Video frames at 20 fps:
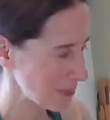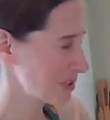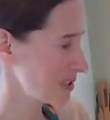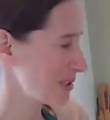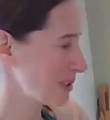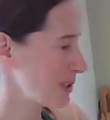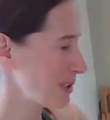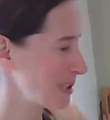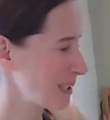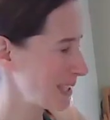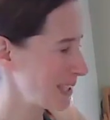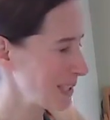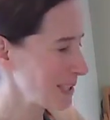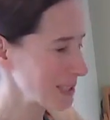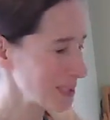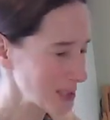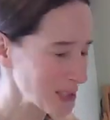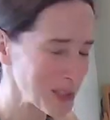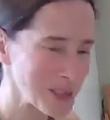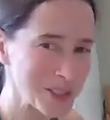
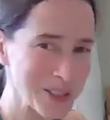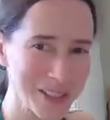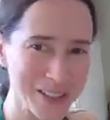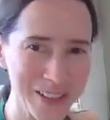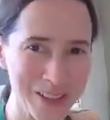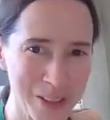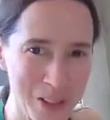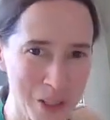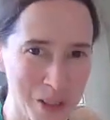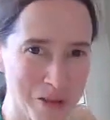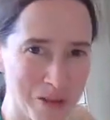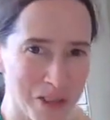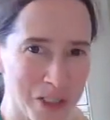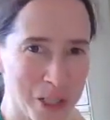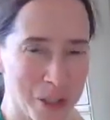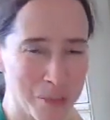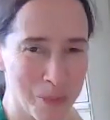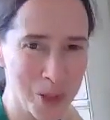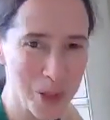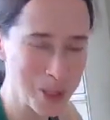Absolutely, good for
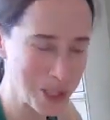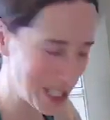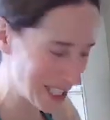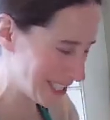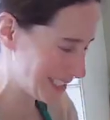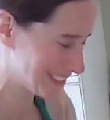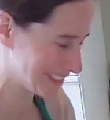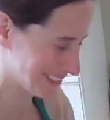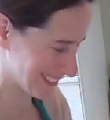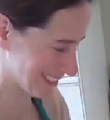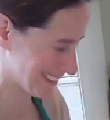your body.